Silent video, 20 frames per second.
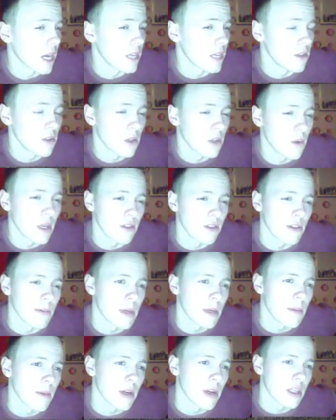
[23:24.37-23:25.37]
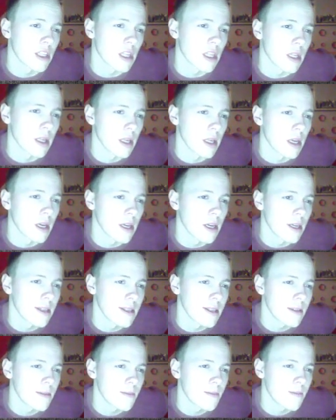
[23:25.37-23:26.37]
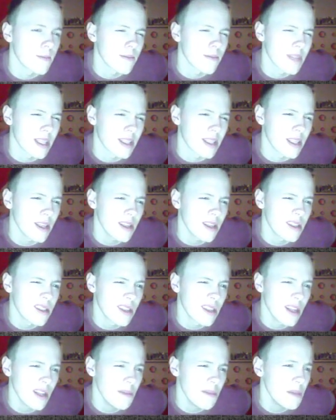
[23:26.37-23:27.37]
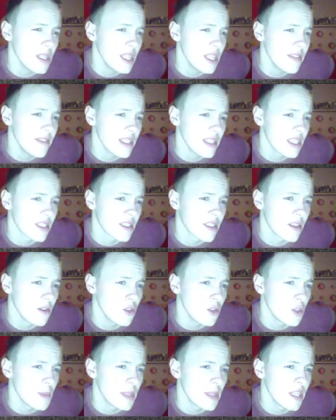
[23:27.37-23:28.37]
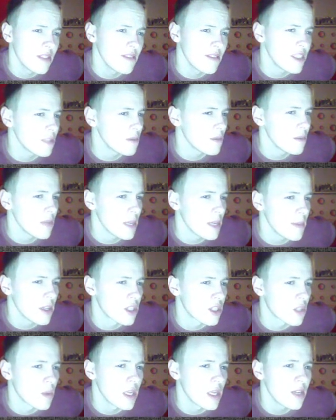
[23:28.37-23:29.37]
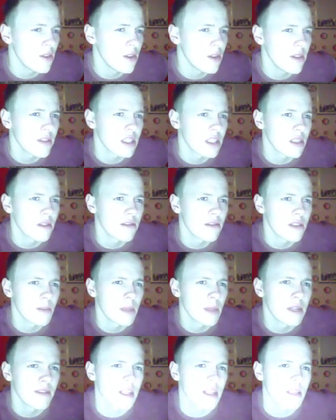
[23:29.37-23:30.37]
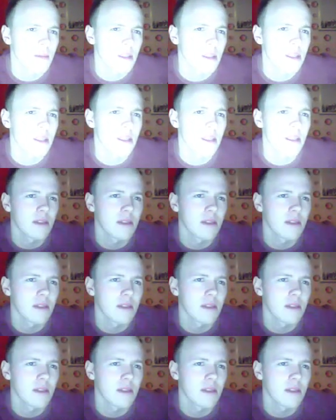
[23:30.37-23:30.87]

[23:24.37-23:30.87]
I don't quite remember actually. I think Celebi if it's no speed investment, maybe Suicune if it's no speed investment,